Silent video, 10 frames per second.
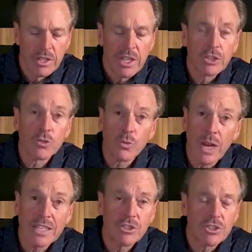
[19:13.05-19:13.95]
His
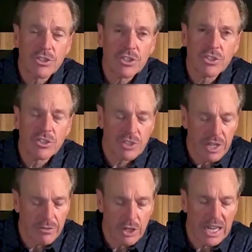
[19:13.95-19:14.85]
righteousness is an
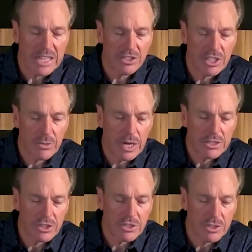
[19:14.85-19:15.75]
everlasting
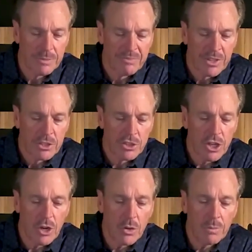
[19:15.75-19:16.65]
righteousness.
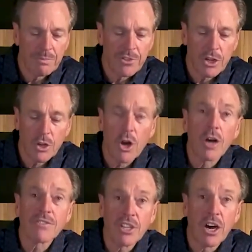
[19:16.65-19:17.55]
So the
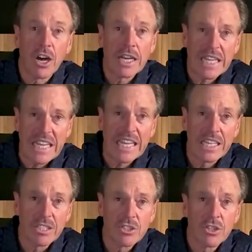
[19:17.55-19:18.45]
law of God
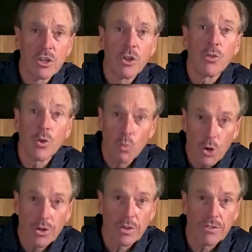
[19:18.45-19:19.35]
is the
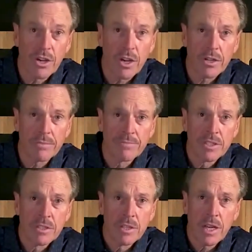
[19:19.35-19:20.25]
Word of God.
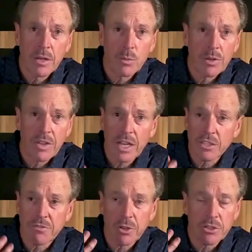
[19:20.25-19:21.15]
And when
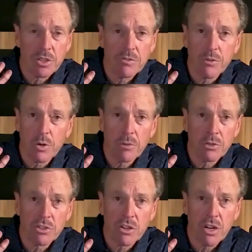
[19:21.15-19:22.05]
that's first and
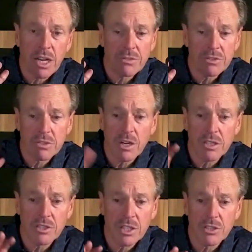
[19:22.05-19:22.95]
foremost in our lives,
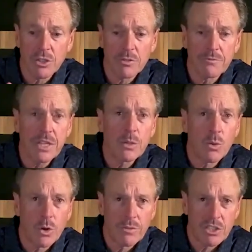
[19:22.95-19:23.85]
God says your feet
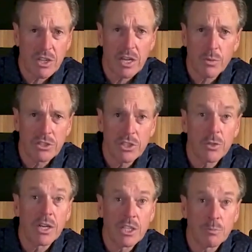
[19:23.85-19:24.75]
won't even slide. What's He
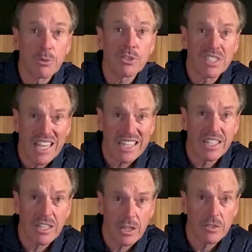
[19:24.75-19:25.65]
doing? He's
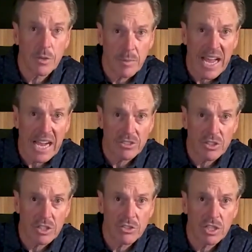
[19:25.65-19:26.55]
protecting us from
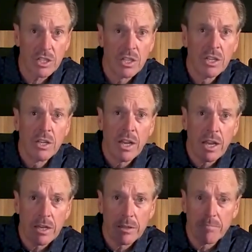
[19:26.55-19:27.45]
accidents
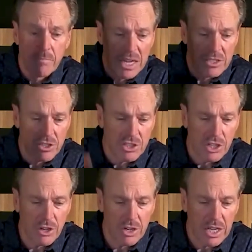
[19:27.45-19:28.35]
and messes
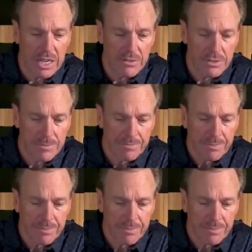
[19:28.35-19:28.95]
in our lives.